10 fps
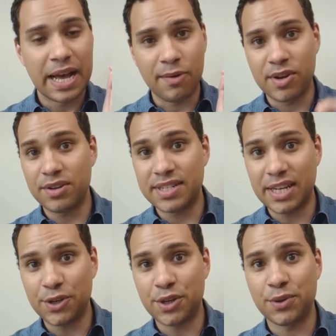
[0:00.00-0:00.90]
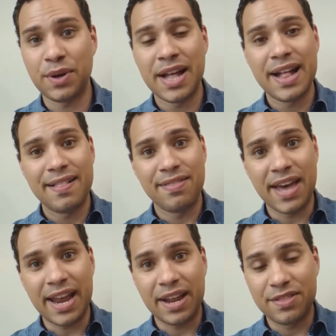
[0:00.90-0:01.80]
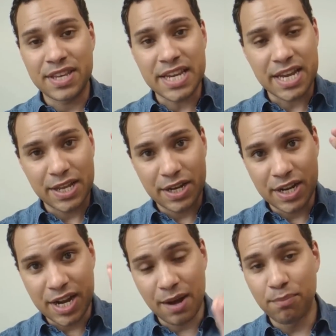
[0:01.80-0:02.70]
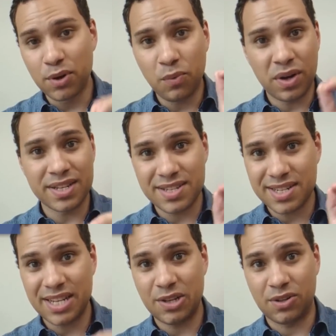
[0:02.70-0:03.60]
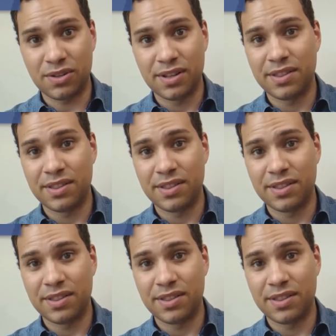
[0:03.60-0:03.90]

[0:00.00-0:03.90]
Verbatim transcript: I'm here to tell you that the number one skill